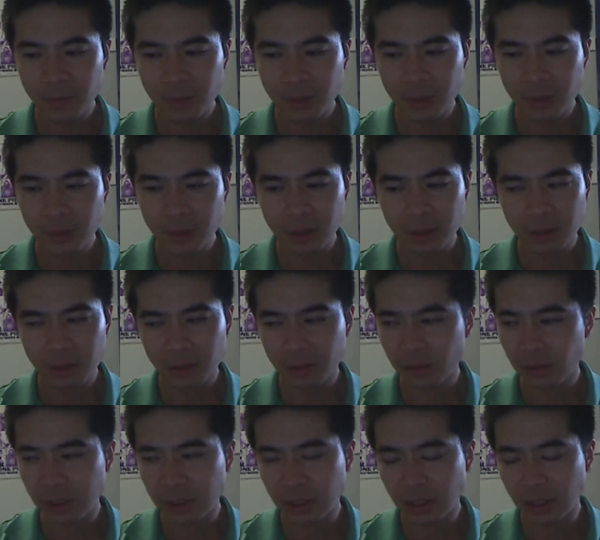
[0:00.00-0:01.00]
It's
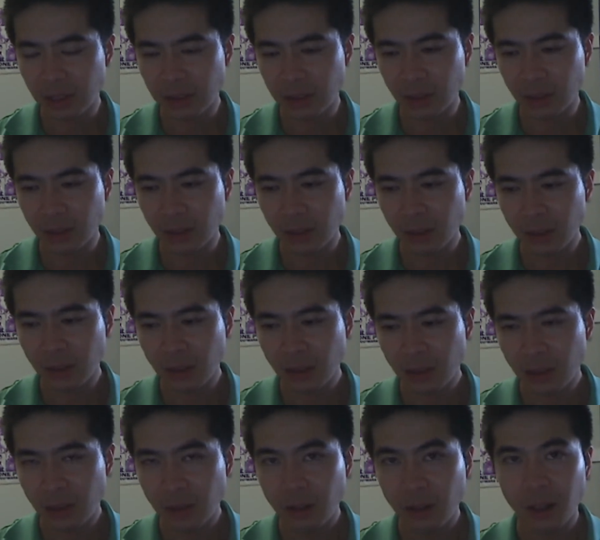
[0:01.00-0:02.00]
fantastic.
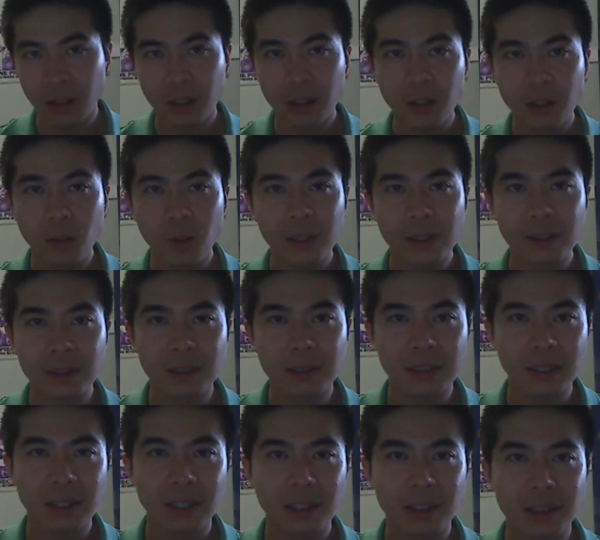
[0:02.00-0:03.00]
I don't know what else to
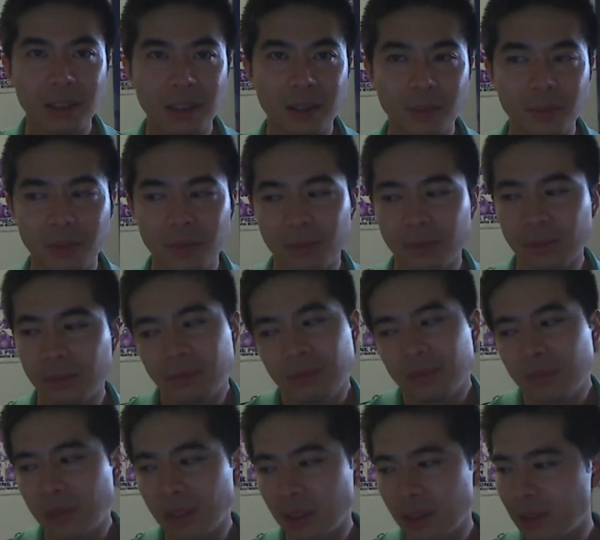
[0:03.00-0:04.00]
say except
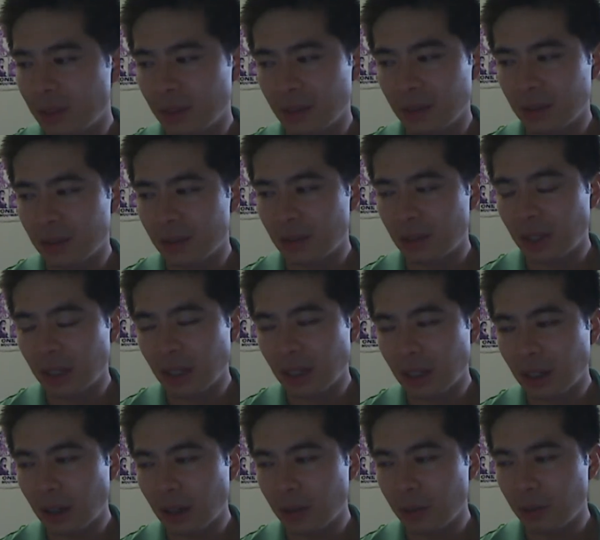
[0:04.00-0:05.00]
that
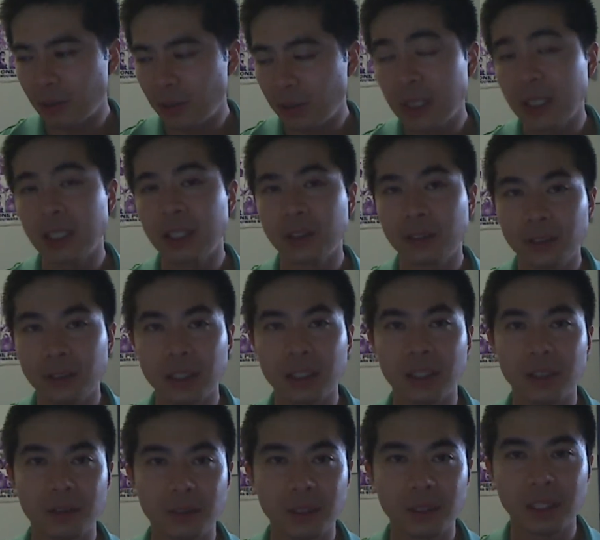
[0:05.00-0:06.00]
I really
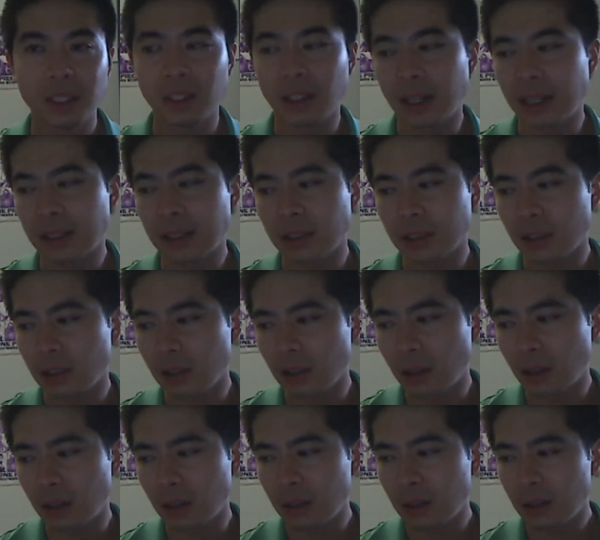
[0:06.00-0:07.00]
really really liked it a
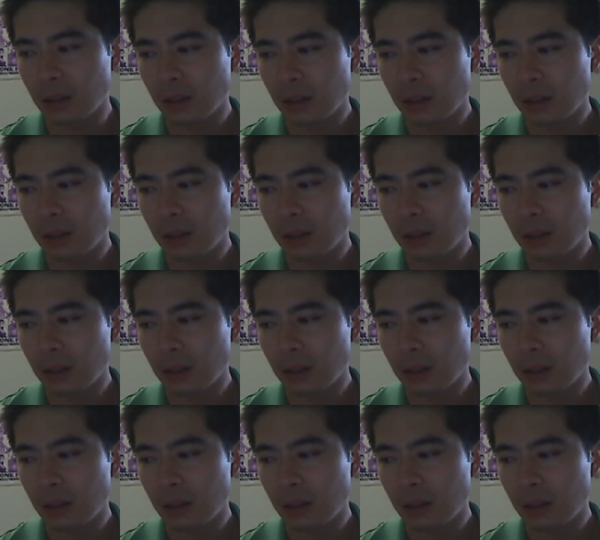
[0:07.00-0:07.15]
lot.